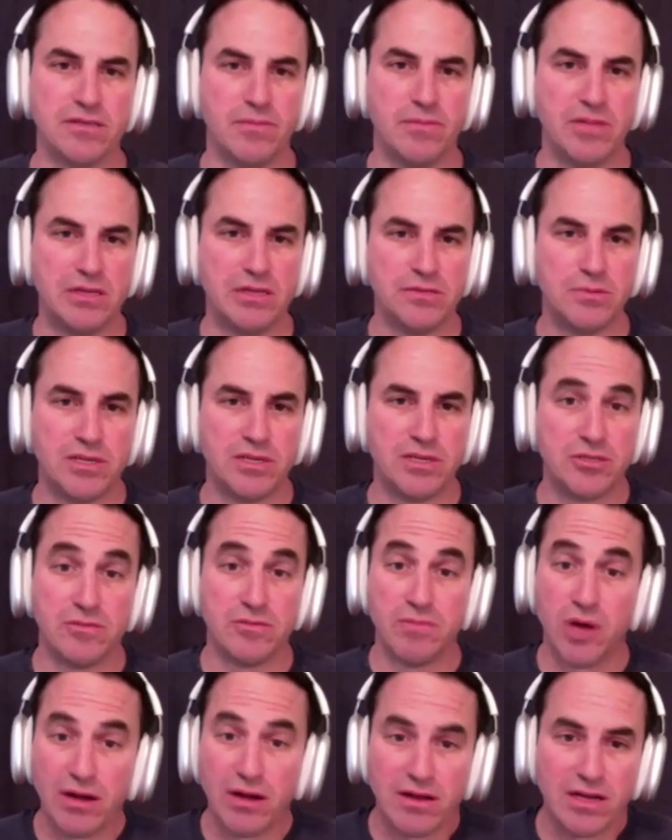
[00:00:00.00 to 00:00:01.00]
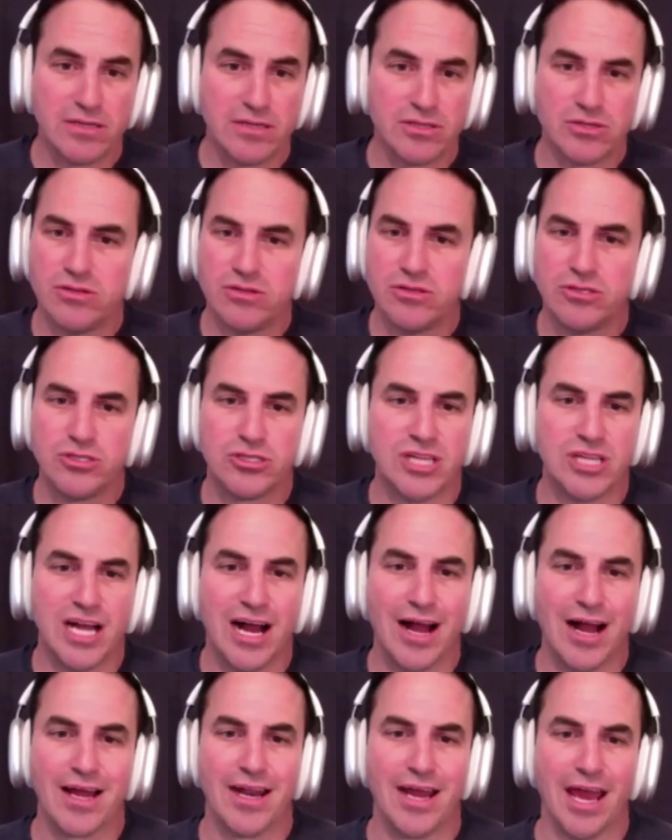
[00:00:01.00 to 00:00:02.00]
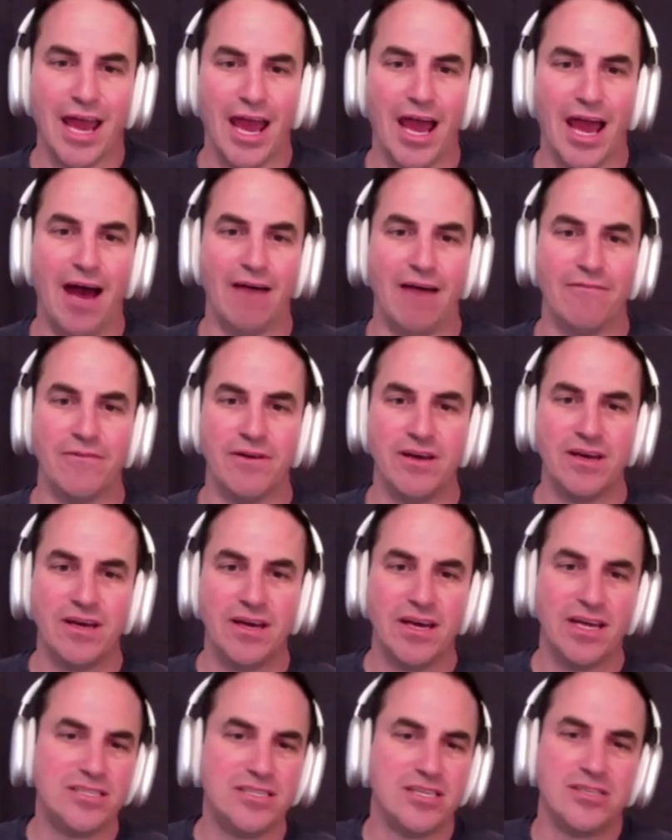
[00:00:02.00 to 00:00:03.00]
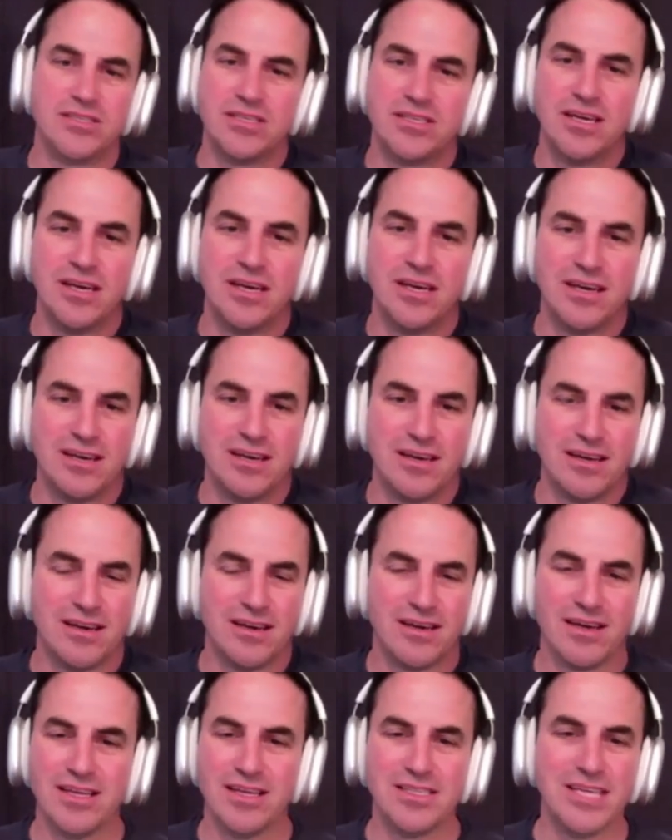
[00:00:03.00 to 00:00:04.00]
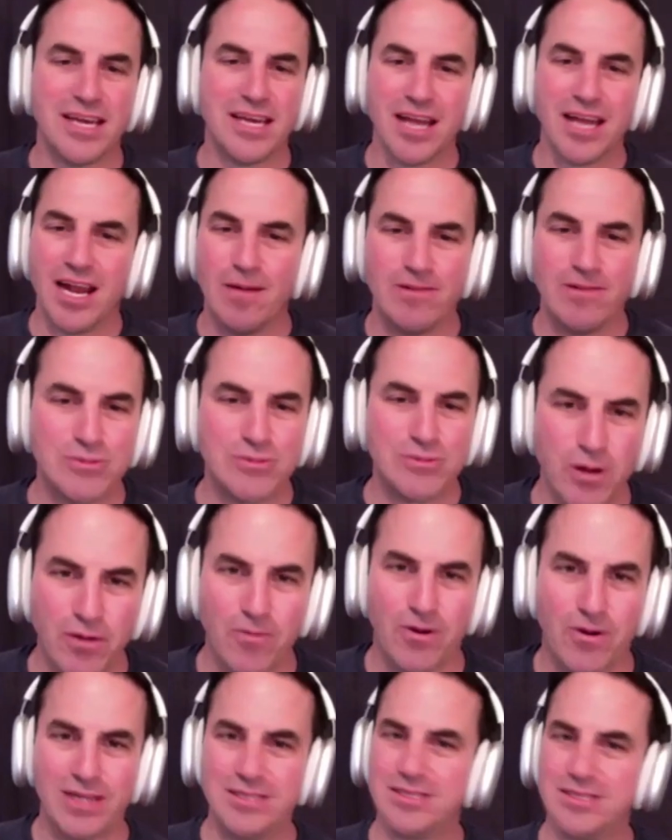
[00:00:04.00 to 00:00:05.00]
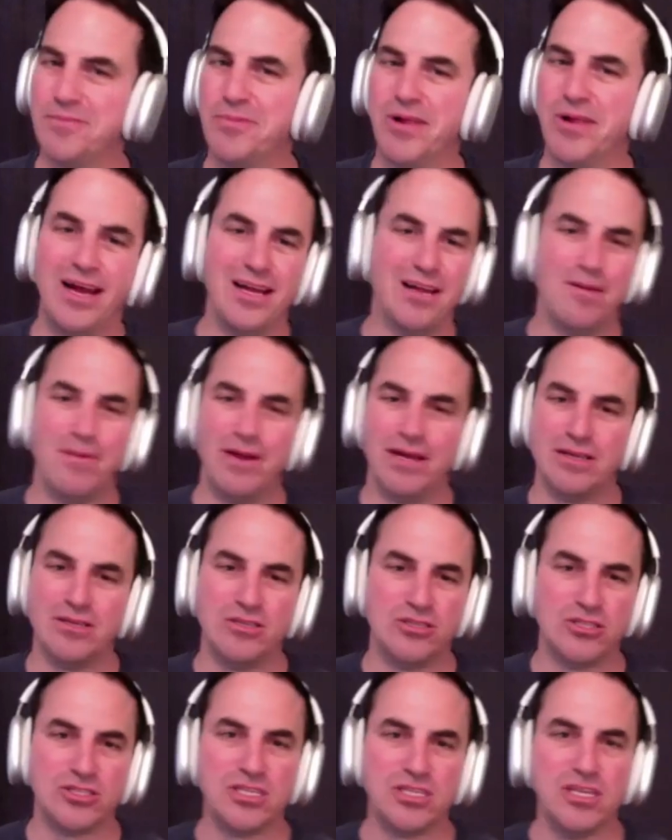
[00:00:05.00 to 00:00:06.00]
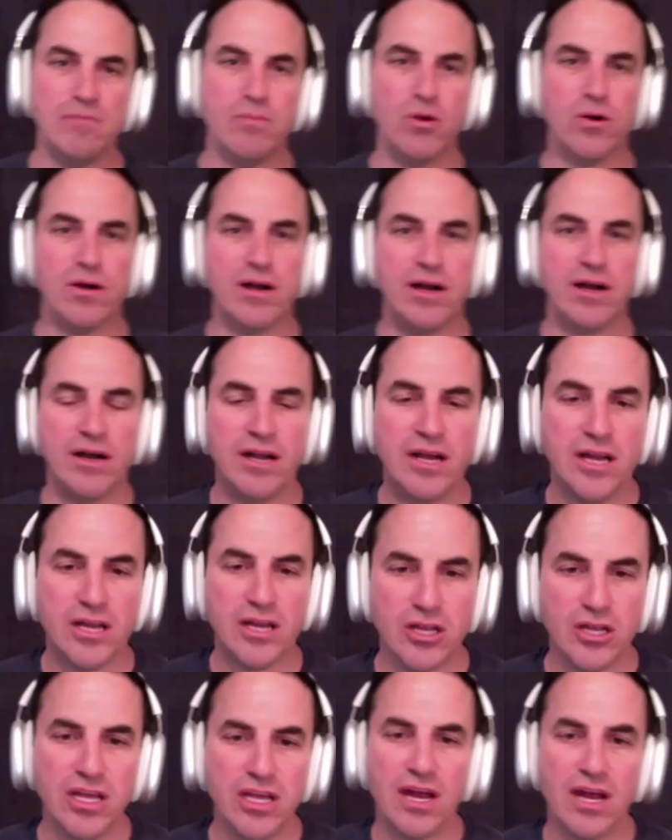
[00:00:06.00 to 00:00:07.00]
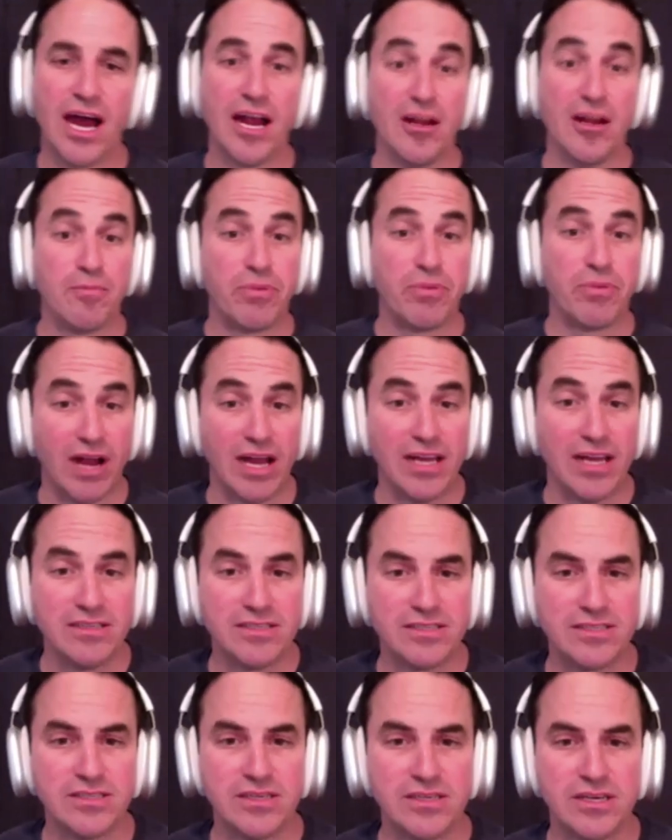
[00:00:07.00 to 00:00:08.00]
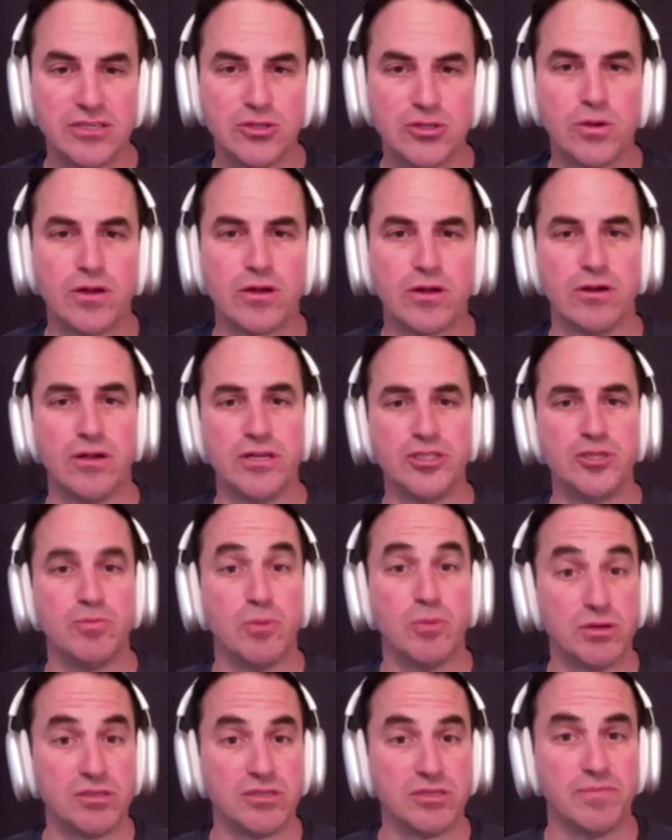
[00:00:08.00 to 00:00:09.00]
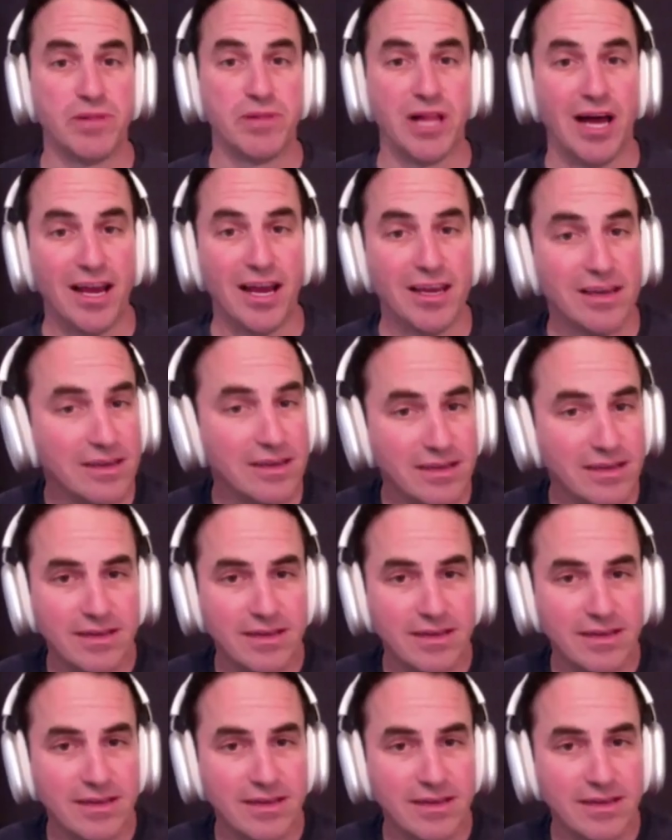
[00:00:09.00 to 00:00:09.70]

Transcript: in some of these Western markets, or you're just not going to have. It's It's economics 101, supply and demand. You just need more, you need a higher price to encourage more supply.